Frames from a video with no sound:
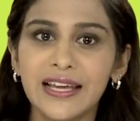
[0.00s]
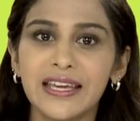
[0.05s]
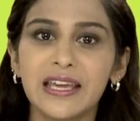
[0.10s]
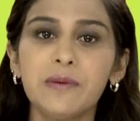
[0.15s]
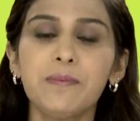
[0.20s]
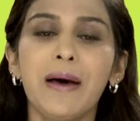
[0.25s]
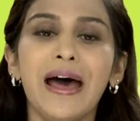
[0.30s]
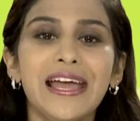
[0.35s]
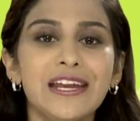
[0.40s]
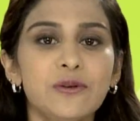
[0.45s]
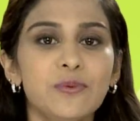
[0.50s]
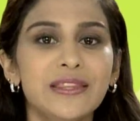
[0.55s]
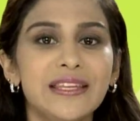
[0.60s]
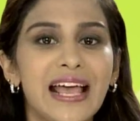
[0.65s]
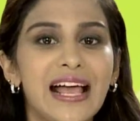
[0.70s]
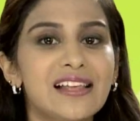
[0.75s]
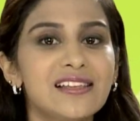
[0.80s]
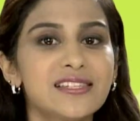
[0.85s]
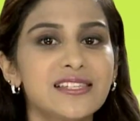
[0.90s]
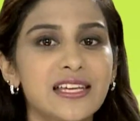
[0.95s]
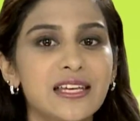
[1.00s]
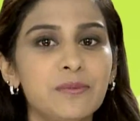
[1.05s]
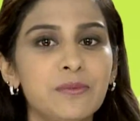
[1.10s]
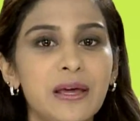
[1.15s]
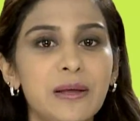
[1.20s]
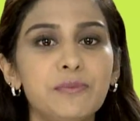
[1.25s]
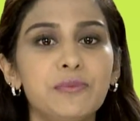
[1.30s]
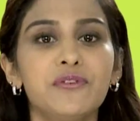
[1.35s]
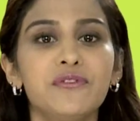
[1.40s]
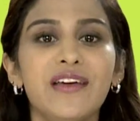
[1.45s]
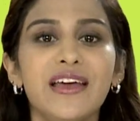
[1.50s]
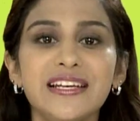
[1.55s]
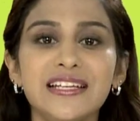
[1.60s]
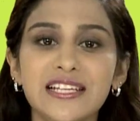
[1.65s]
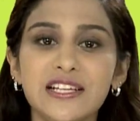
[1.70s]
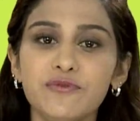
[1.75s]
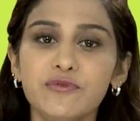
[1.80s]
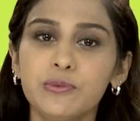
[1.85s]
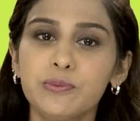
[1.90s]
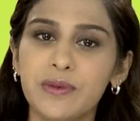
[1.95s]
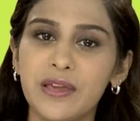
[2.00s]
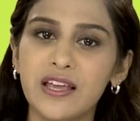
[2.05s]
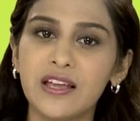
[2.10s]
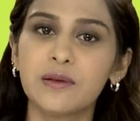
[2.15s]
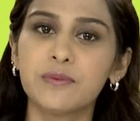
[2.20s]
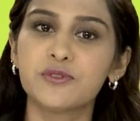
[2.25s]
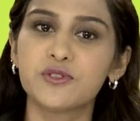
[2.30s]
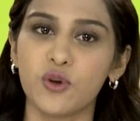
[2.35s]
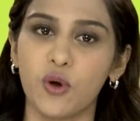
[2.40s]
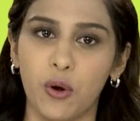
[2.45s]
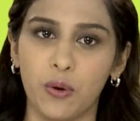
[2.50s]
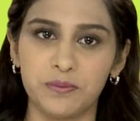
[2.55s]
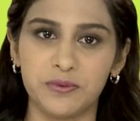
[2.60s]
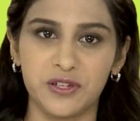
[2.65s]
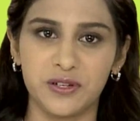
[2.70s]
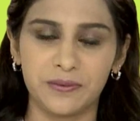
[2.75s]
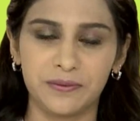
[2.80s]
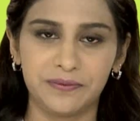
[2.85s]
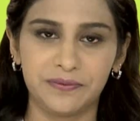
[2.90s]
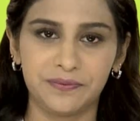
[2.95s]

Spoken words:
can bind with calcium and prevent it from being absorbed.